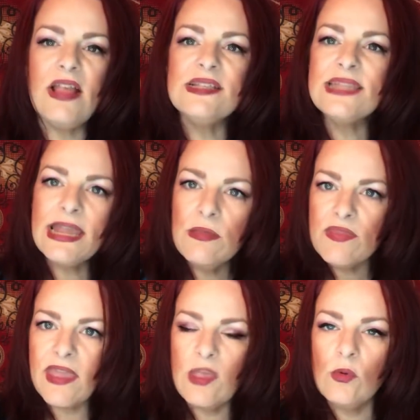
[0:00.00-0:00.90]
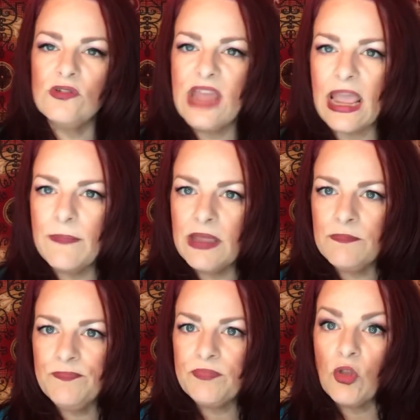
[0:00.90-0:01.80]
Second thing that will
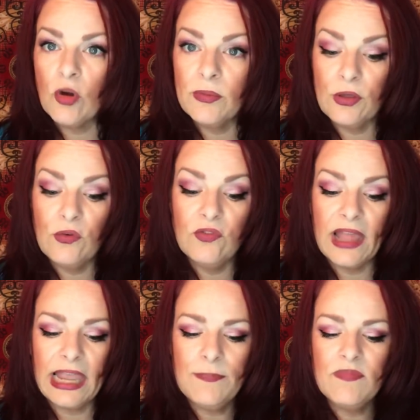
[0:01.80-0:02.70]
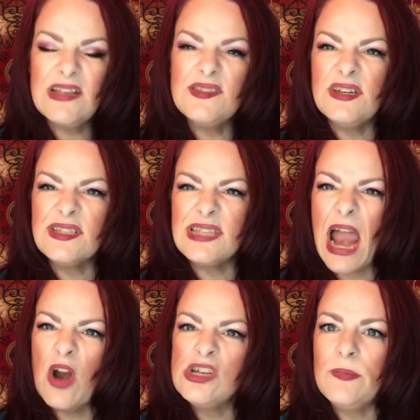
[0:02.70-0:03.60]
dampen your blue flame is the
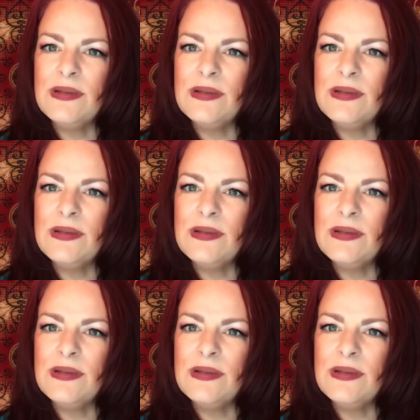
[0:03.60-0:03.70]
desire to